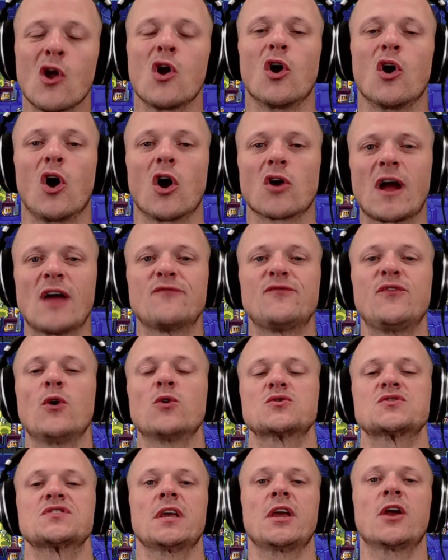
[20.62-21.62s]
All right,
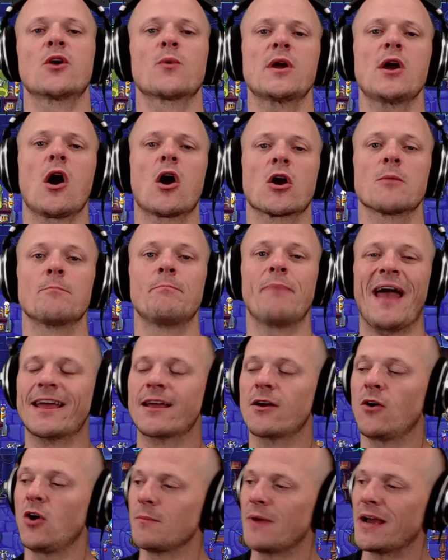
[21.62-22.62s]
folks, here we are, back
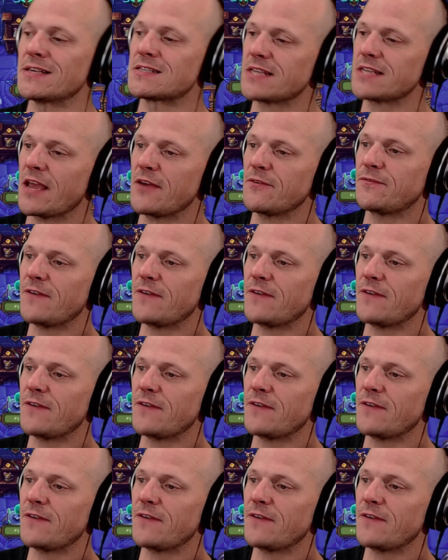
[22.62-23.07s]
on my save